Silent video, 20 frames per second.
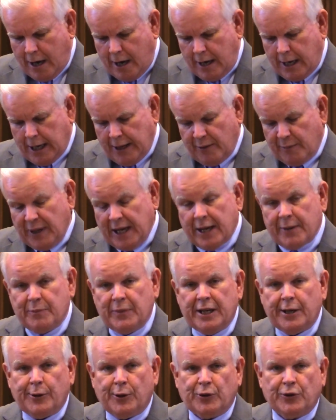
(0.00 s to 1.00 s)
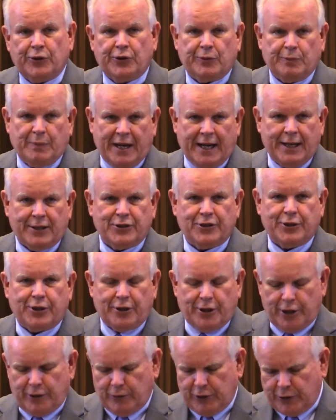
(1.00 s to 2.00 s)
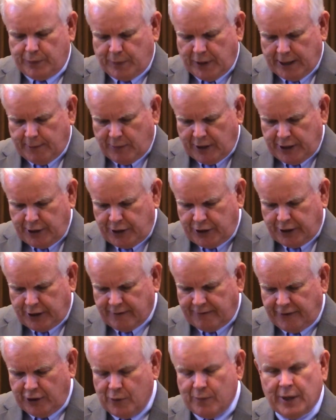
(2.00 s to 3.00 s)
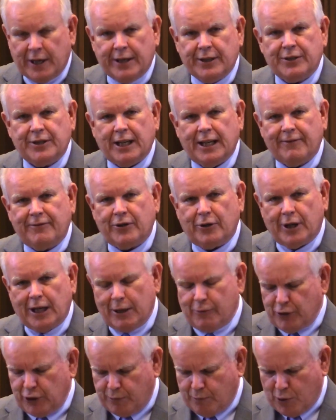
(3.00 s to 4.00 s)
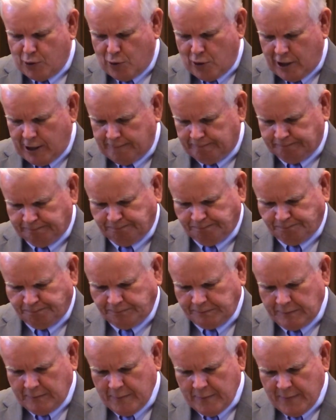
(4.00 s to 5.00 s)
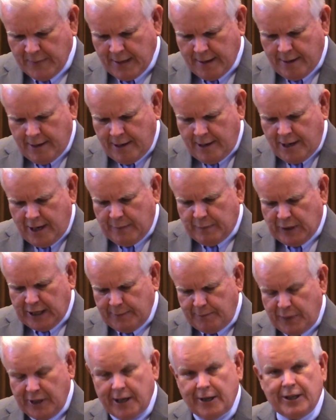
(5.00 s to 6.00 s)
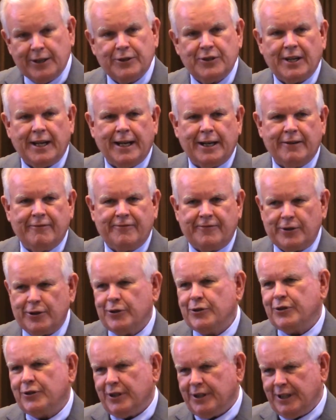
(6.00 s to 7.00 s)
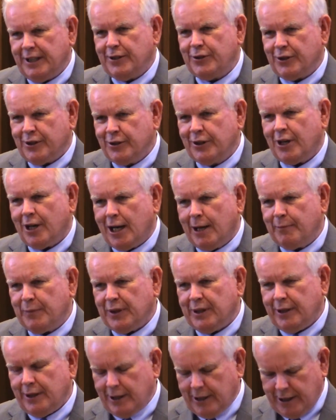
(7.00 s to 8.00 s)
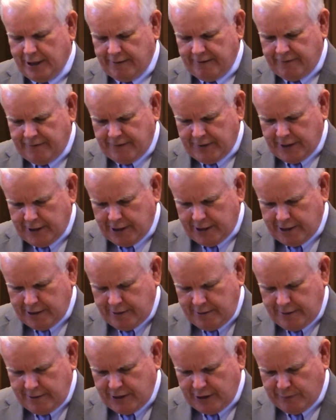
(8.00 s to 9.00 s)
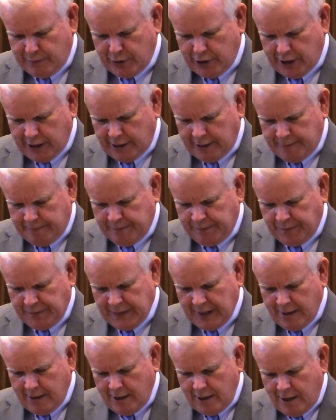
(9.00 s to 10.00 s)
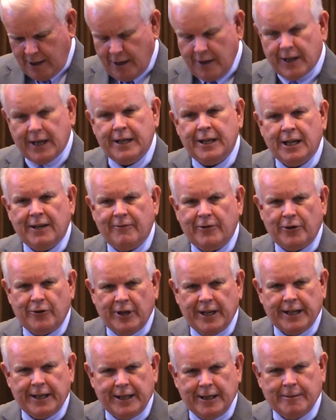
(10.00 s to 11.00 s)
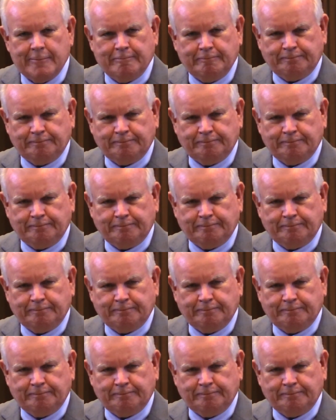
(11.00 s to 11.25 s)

Now, the Mountain Meadows Massacre was published a few months after I was born. My parents had a first edition copy of the book. They never read it.